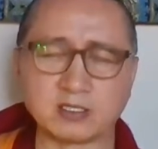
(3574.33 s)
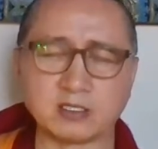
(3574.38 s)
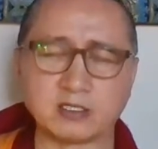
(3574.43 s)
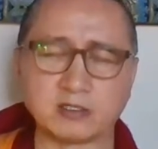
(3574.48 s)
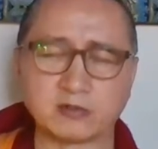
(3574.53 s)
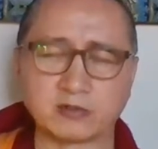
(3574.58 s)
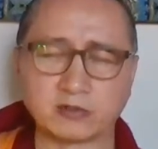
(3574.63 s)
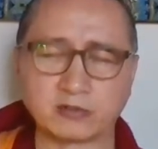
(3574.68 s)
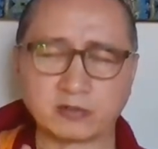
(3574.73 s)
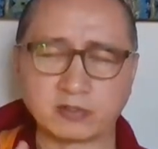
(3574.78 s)

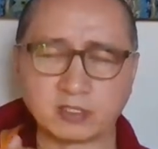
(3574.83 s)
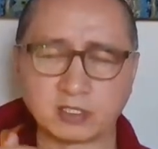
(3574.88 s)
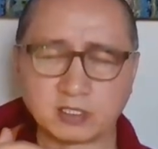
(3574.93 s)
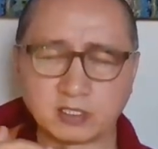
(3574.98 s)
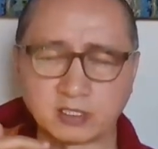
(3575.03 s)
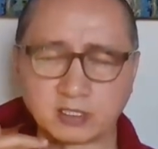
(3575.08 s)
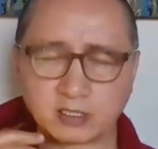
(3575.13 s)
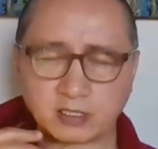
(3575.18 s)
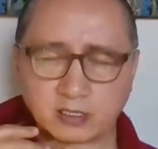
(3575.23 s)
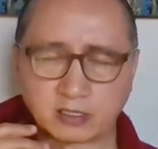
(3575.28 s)

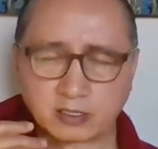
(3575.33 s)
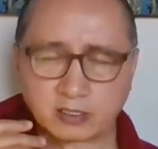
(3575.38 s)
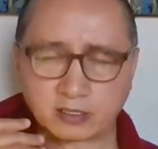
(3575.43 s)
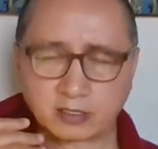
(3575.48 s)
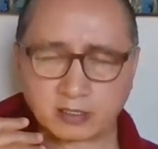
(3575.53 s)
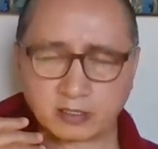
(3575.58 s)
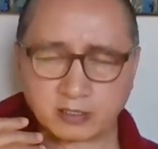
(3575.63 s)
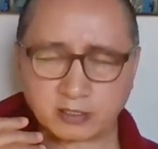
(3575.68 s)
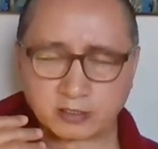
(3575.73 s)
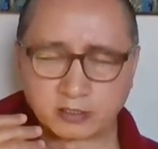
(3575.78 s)

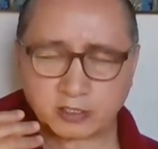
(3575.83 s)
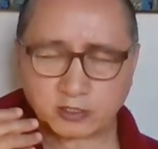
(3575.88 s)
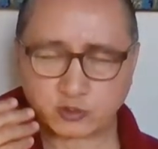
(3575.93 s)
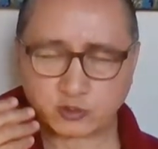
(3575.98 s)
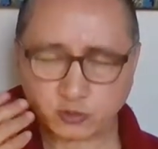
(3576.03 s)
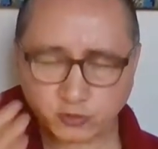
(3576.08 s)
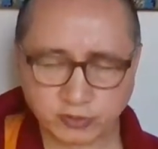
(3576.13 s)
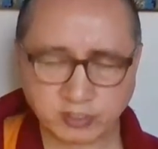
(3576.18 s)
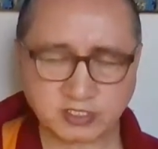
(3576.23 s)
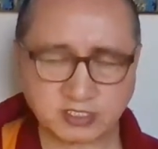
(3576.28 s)
the
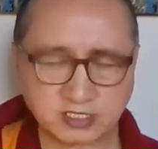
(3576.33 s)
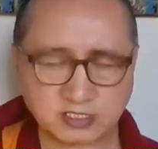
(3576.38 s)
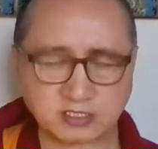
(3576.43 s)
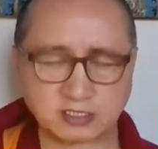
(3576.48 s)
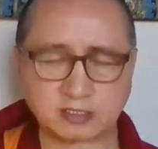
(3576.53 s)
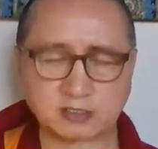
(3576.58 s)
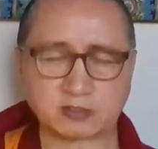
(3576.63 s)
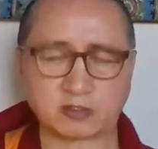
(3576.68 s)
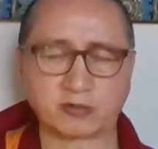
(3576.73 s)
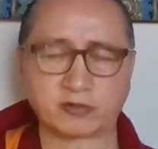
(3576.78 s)
true
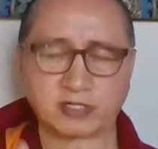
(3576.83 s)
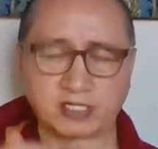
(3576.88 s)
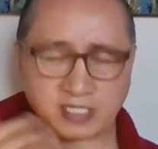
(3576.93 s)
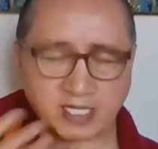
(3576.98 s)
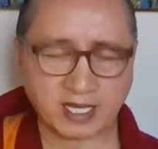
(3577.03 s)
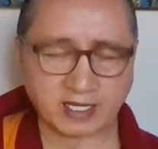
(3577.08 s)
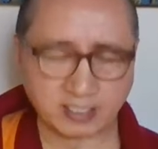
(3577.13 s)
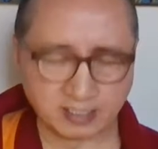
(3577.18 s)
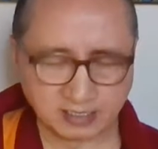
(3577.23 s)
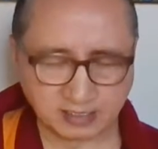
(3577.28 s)
existence or
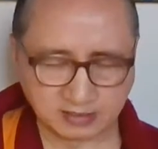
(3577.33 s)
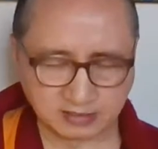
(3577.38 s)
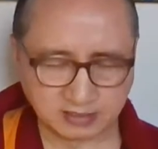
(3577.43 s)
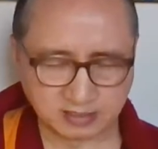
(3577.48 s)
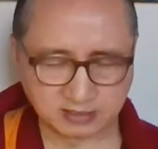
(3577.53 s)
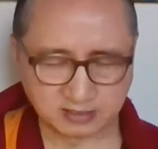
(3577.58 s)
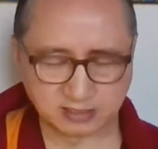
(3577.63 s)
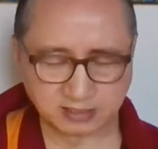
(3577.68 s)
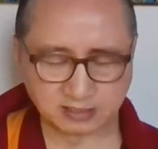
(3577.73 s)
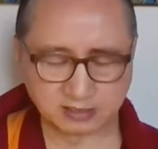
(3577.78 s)
inherent
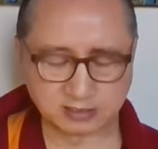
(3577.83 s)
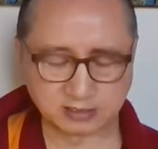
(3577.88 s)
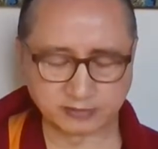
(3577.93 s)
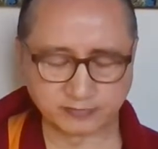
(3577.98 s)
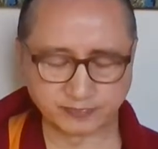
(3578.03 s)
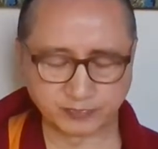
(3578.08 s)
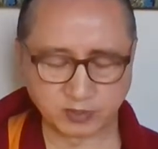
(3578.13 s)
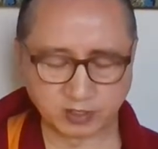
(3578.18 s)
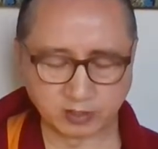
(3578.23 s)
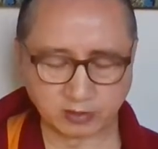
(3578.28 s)
existence.
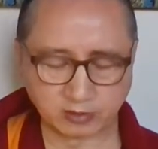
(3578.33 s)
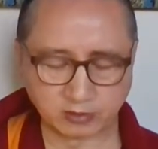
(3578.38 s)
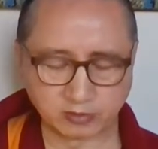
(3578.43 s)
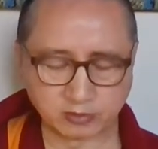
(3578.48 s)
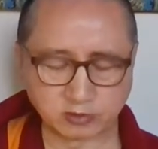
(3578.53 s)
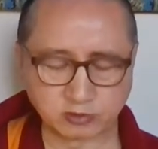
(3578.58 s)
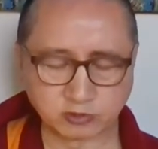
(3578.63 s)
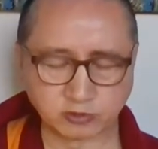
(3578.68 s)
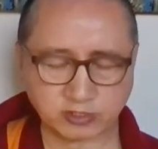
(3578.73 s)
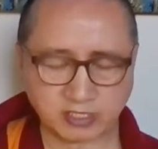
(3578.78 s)

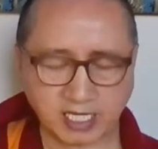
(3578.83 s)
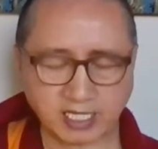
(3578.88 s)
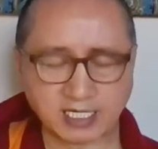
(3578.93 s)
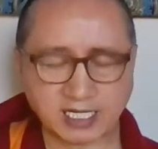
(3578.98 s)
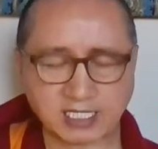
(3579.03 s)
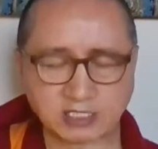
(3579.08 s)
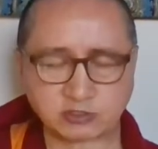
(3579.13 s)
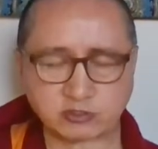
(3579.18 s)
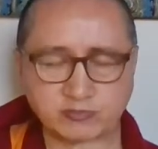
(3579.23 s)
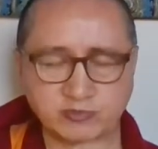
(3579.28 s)
So that
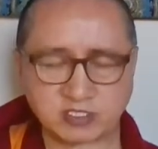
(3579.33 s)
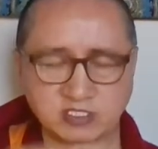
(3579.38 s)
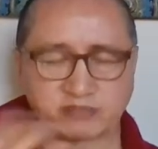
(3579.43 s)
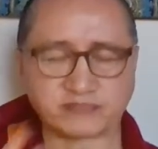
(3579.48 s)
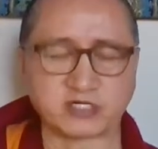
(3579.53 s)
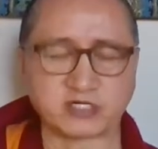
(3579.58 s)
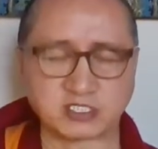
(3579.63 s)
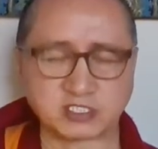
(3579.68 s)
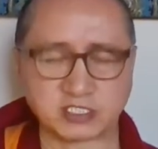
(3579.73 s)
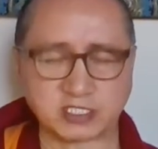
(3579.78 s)
has to be
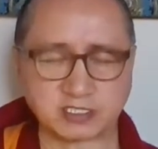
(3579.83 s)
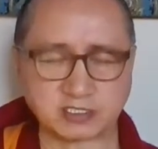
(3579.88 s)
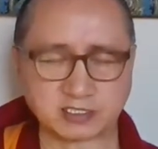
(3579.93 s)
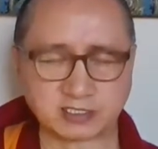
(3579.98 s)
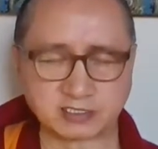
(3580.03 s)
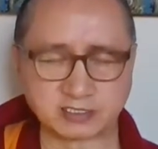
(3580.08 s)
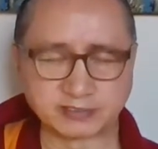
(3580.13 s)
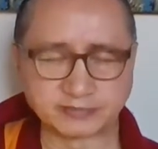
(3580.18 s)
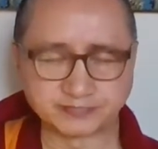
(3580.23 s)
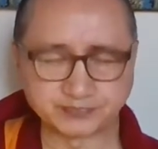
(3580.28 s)

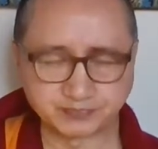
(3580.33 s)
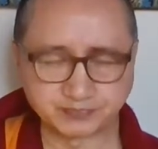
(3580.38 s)
differentiated.